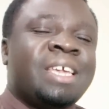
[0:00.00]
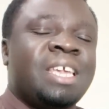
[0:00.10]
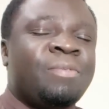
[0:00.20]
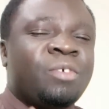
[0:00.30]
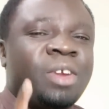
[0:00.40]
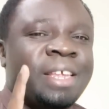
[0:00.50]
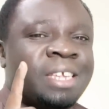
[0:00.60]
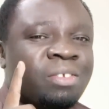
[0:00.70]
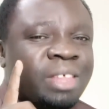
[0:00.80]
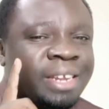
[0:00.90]
If you
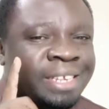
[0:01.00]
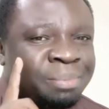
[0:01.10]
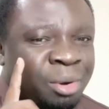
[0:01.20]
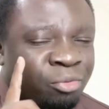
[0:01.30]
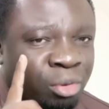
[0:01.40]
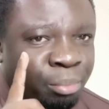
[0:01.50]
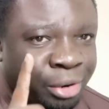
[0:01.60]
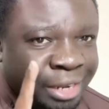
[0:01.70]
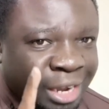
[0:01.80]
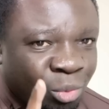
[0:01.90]
listen to the response from
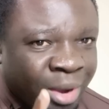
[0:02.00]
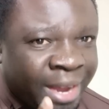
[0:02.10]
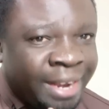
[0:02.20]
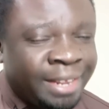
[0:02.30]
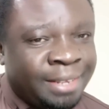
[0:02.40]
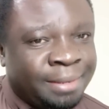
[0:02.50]
Boni Khalwale,